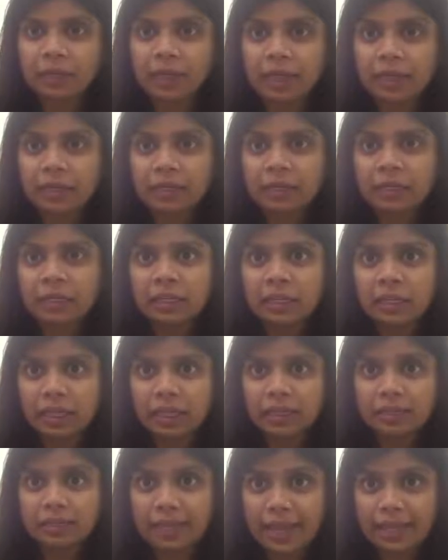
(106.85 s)
And
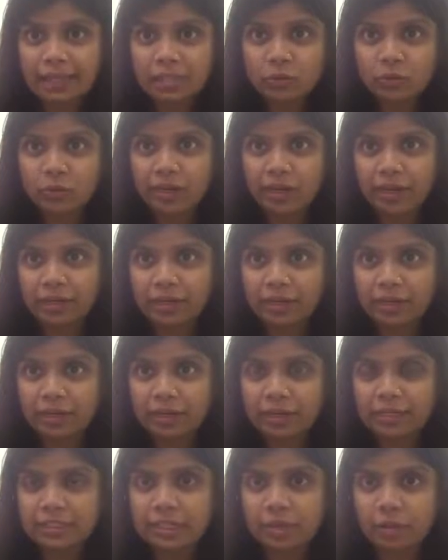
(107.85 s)
that's when I
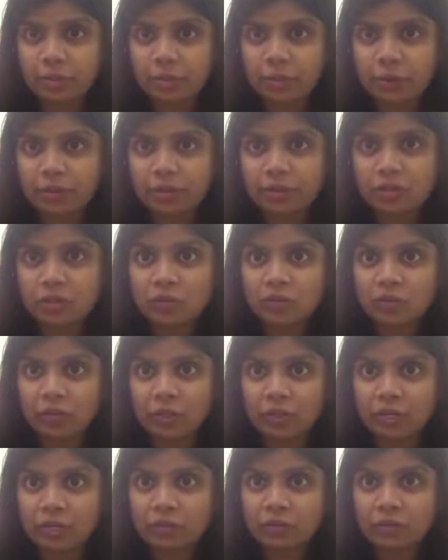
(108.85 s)
realized the importance of
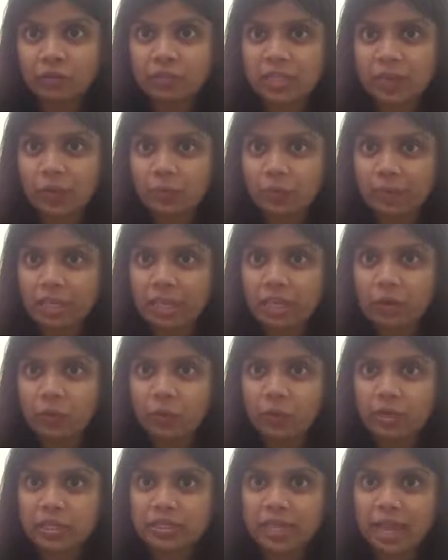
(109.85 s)
learning from somebody
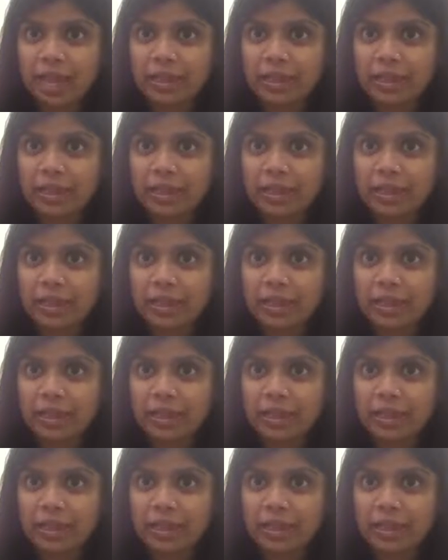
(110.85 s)
who is